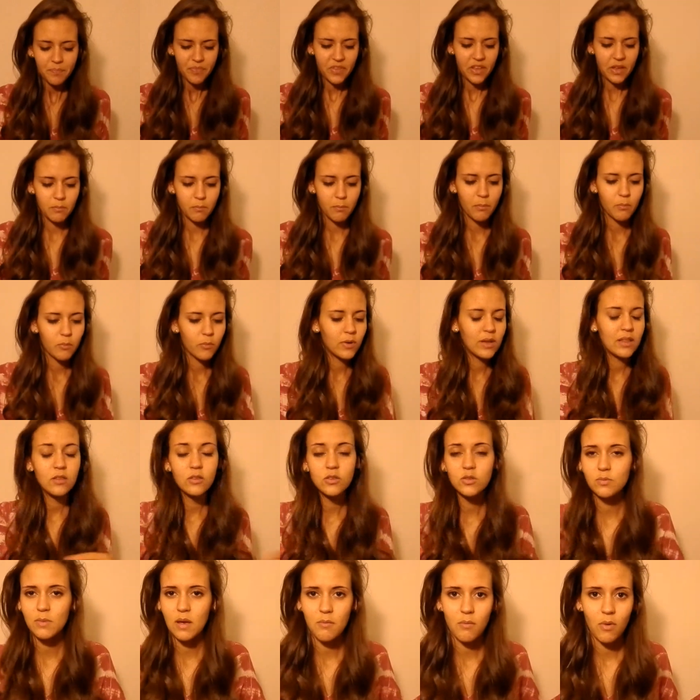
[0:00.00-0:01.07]
And we
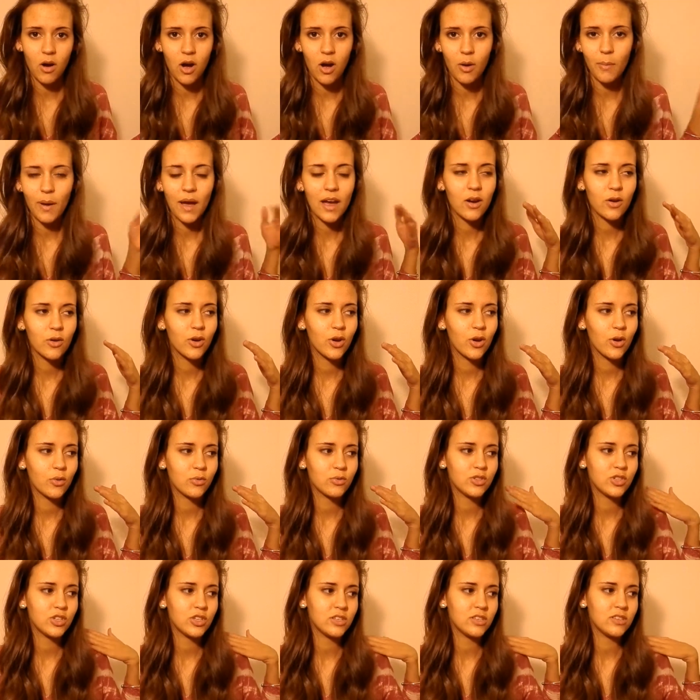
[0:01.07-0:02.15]
lose my mom. I don't know.
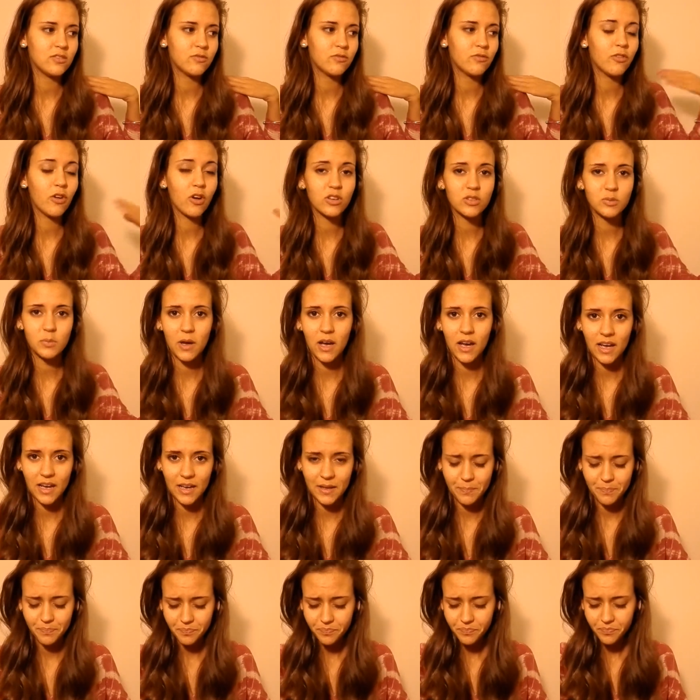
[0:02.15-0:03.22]
She falls
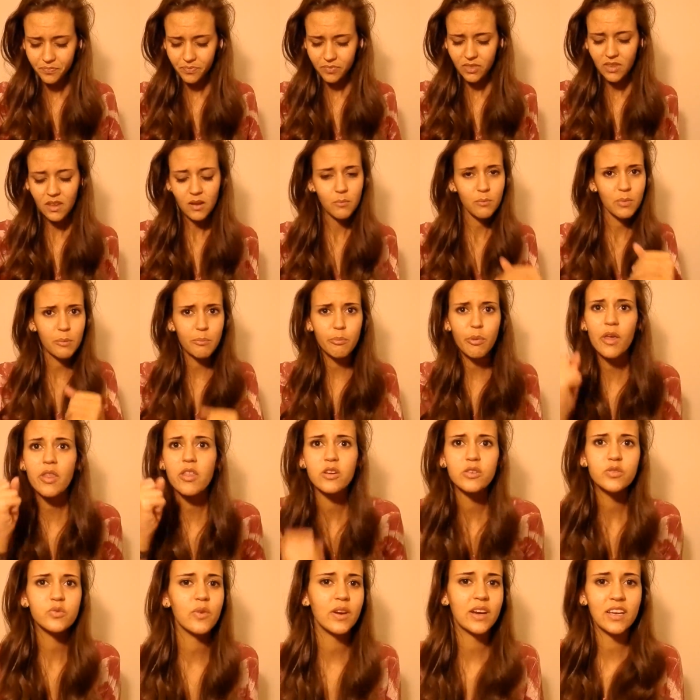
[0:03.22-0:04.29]
behind. My
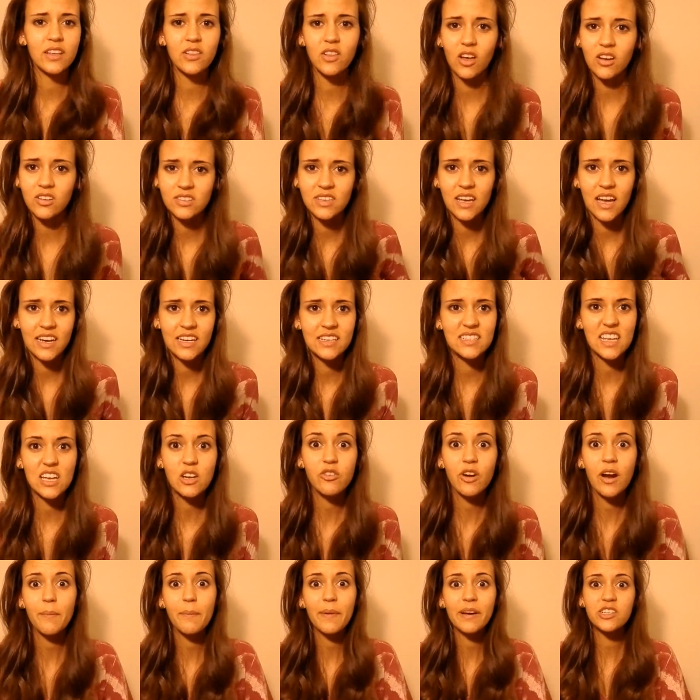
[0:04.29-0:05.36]
brother's running alongside. He's like,
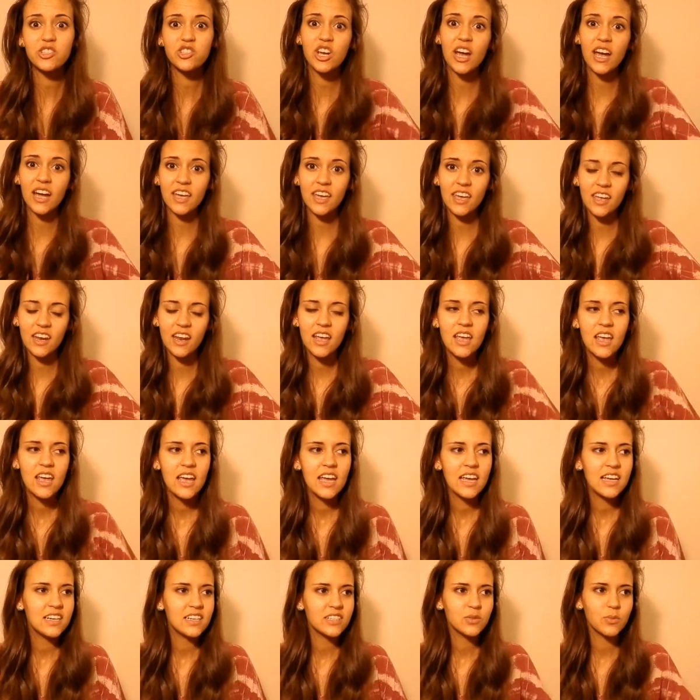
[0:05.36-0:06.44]
grab my jacket.
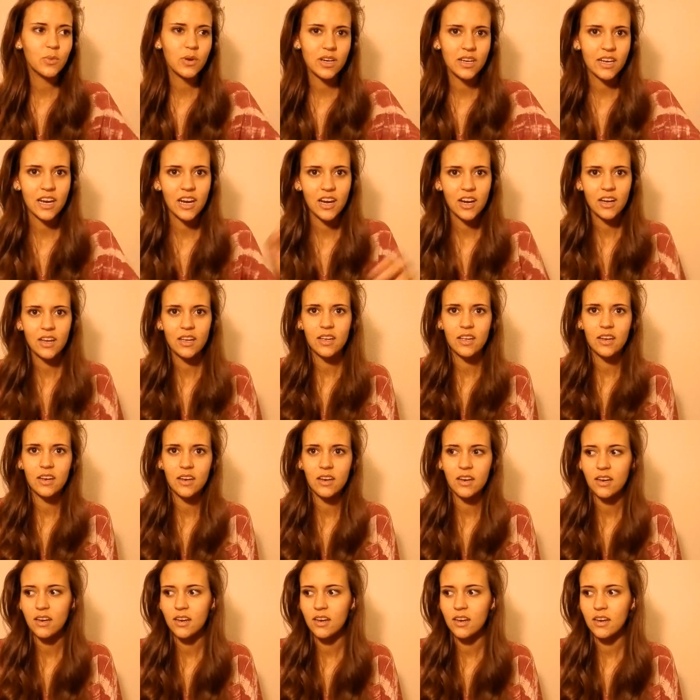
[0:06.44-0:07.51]
He doesn't want to carry
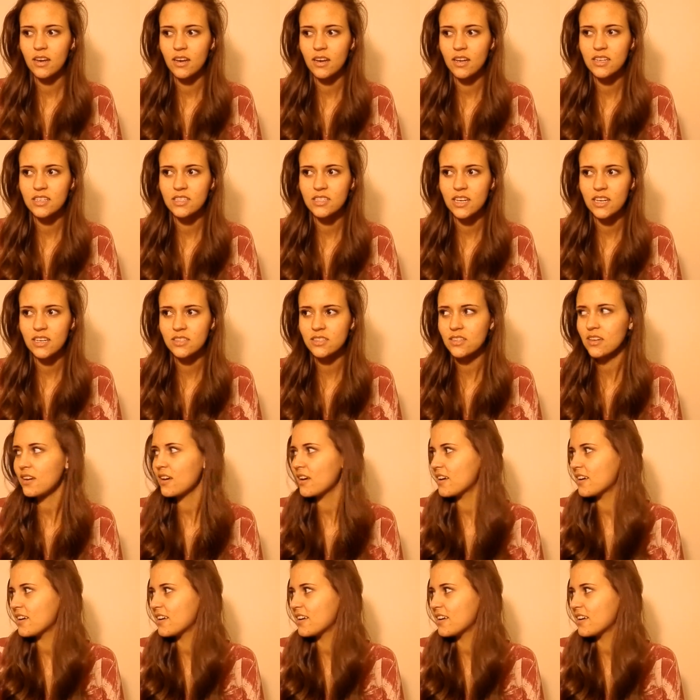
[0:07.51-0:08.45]
He takes off.